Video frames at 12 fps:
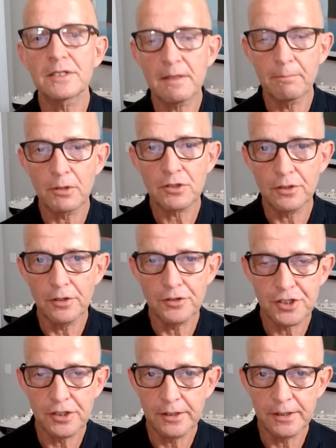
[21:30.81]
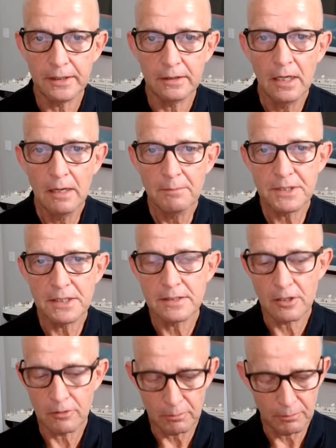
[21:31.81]
I'm booked on Oceania and see these
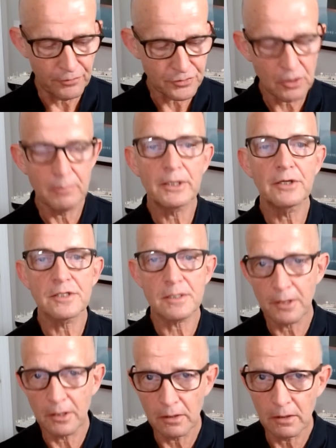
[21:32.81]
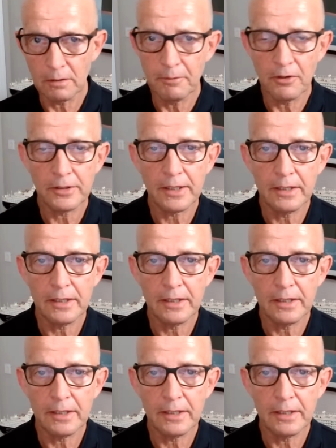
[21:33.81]
terrible reviews. Oh my goodness, I'm going Whole America.